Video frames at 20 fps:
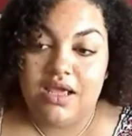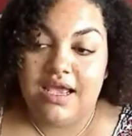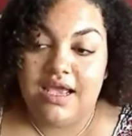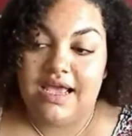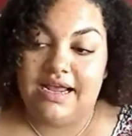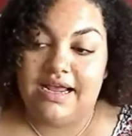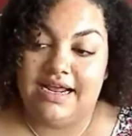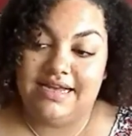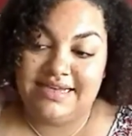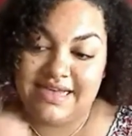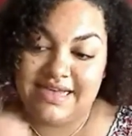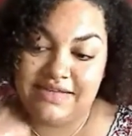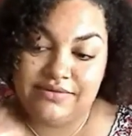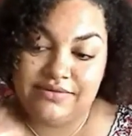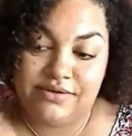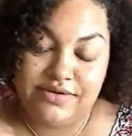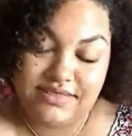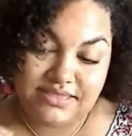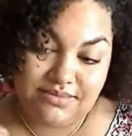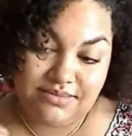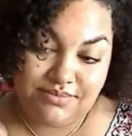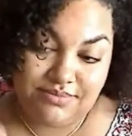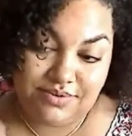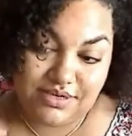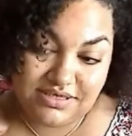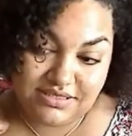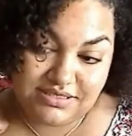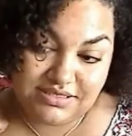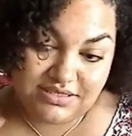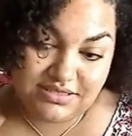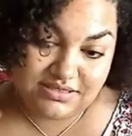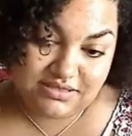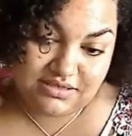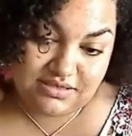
and I downloaded some books